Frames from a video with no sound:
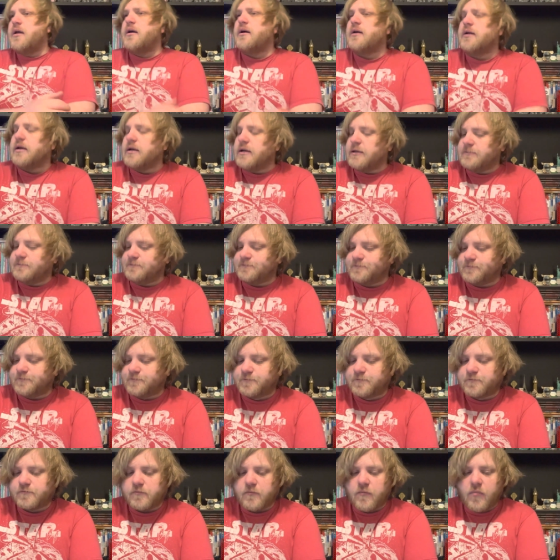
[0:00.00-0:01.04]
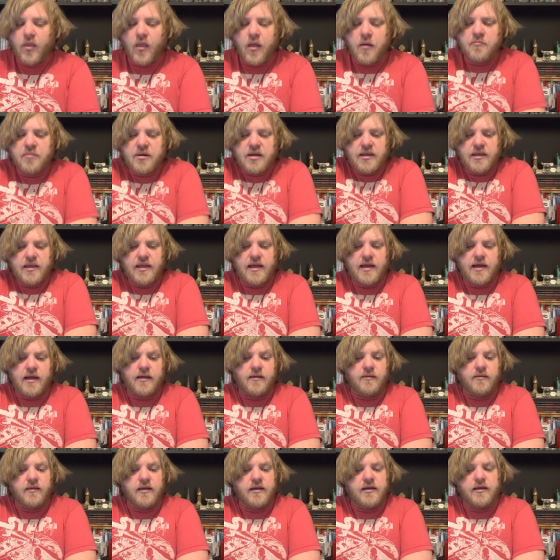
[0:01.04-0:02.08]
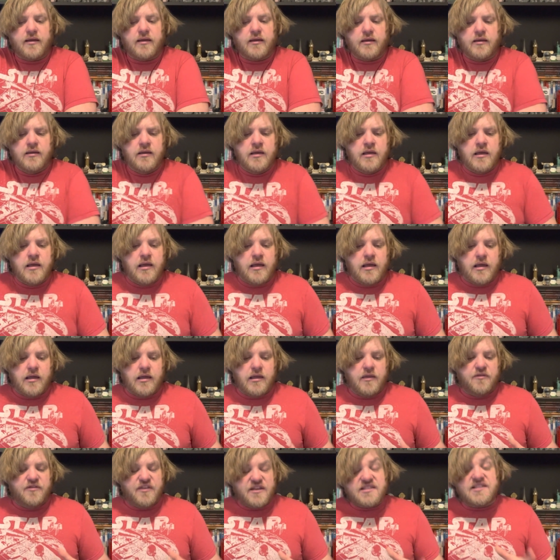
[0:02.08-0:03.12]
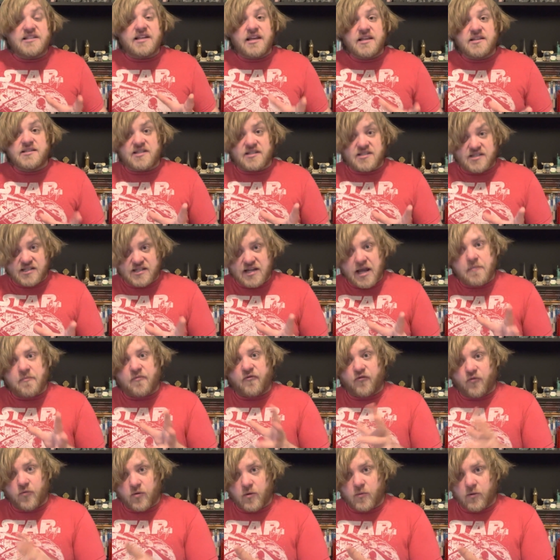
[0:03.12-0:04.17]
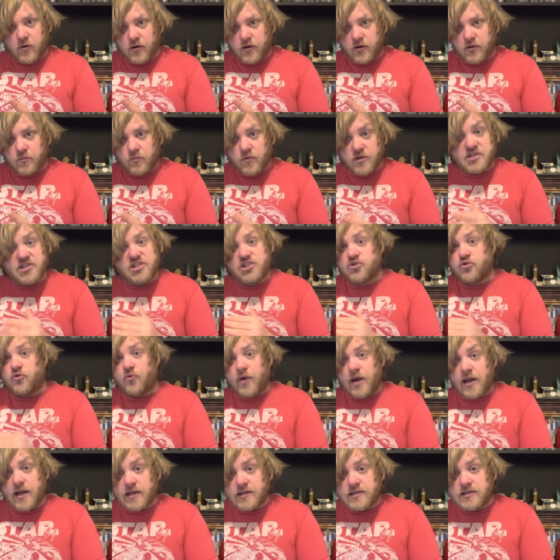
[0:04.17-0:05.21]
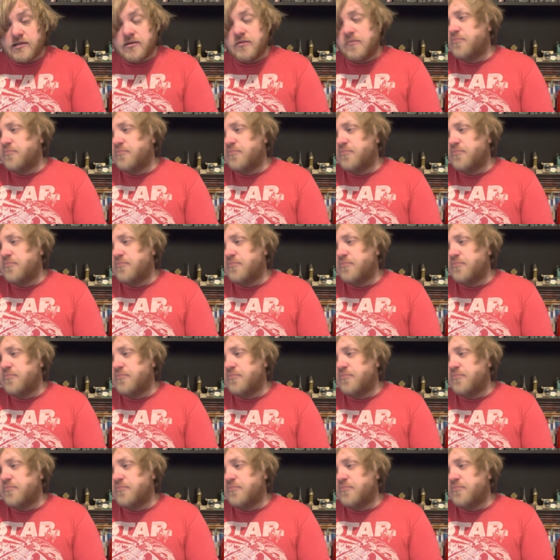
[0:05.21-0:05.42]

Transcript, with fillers: but yeah, like this is a step forward, which is great.